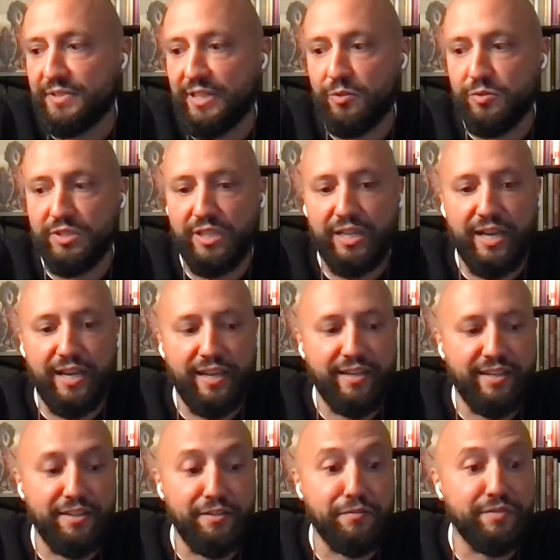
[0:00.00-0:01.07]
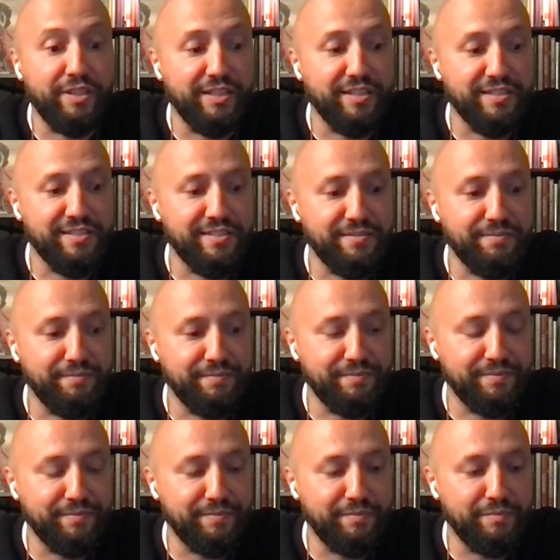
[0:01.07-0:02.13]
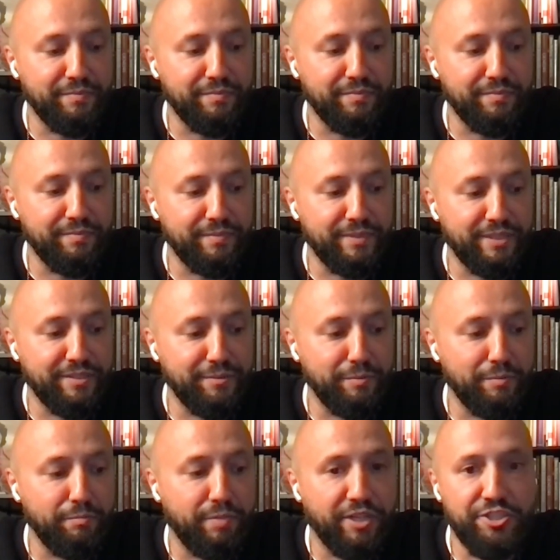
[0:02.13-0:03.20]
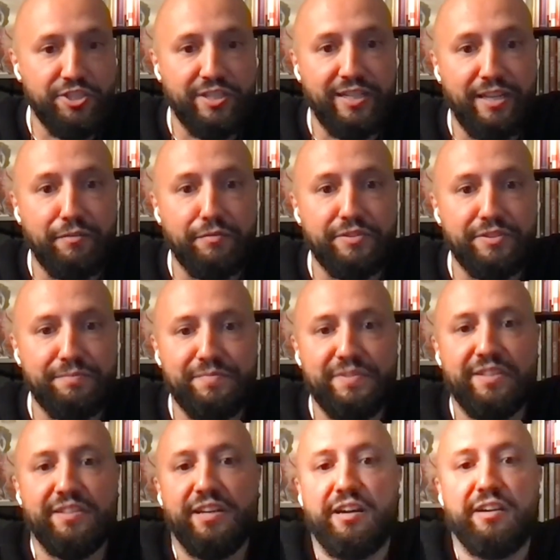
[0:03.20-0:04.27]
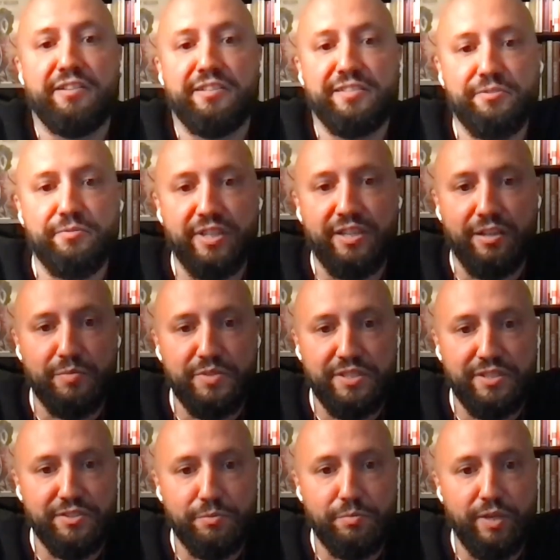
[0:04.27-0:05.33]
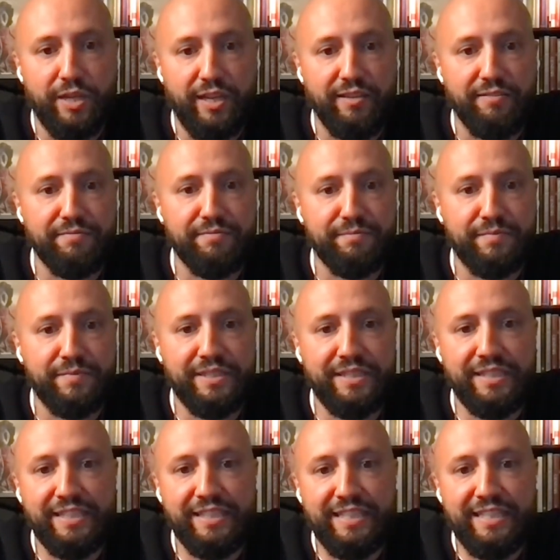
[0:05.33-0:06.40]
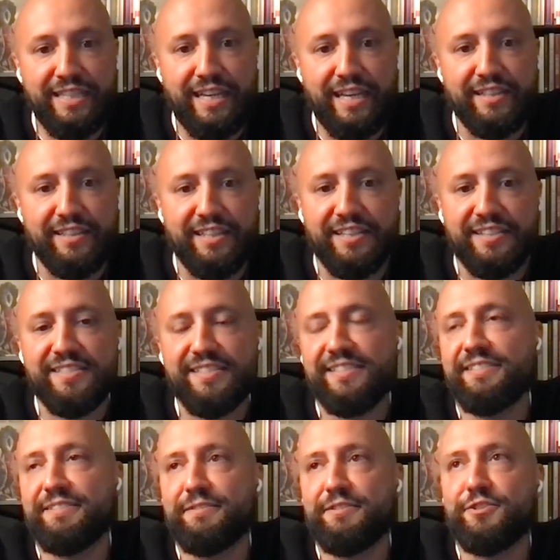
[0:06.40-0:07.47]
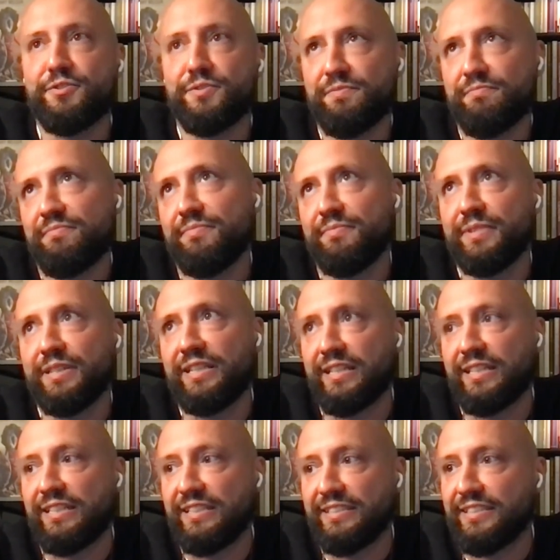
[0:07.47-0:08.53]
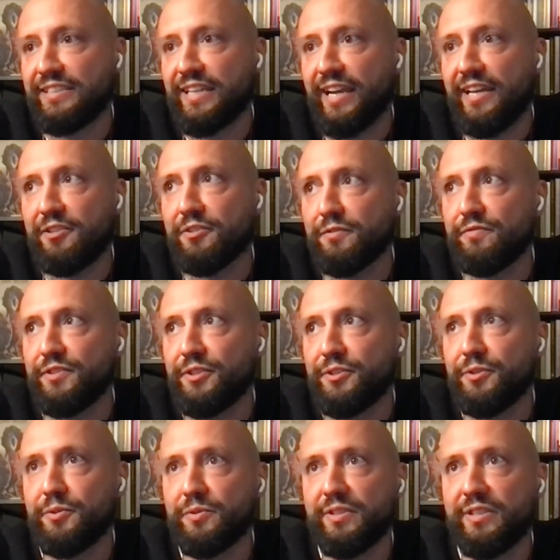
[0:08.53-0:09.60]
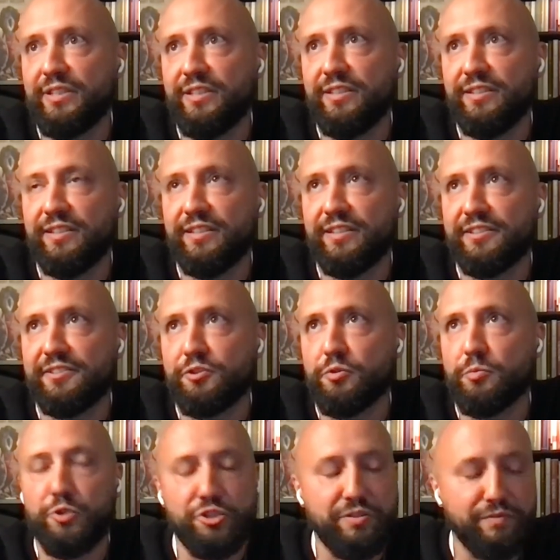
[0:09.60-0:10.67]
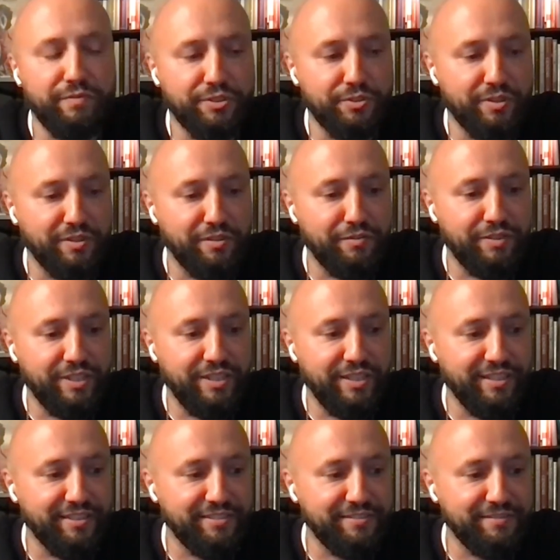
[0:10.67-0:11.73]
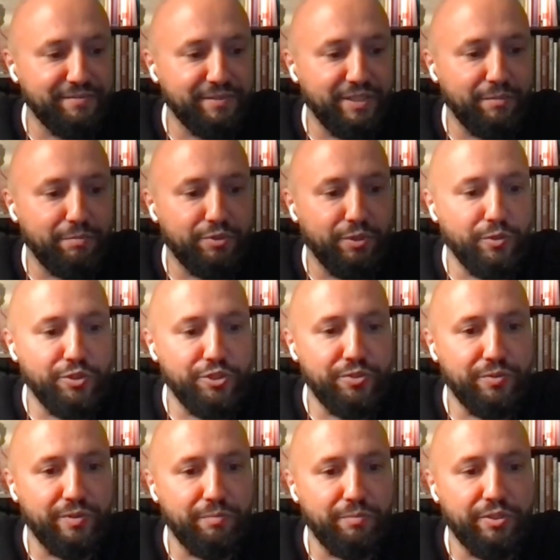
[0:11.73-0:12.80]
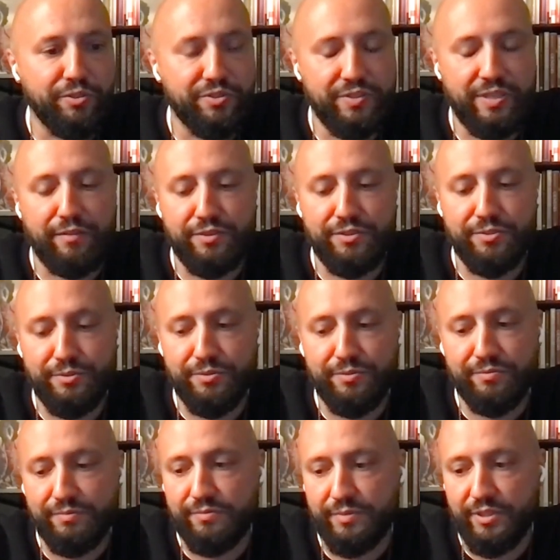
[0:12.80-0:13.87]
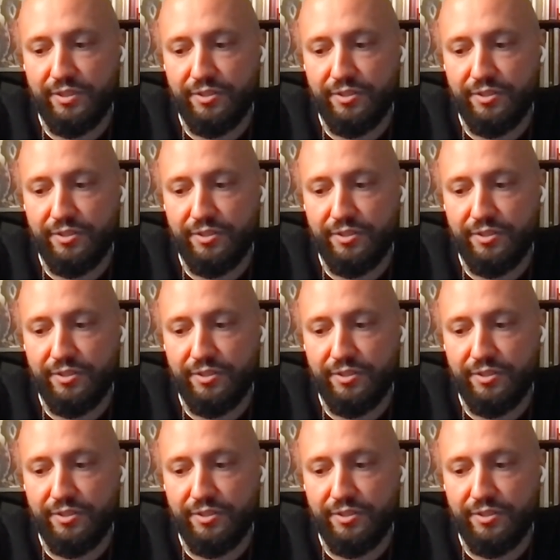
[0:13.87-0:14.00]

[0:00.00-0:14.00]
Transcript: down the line, and if there's budget left, the artistry comes into play. And that's kind of, the commercial photography approach to it, because you have to,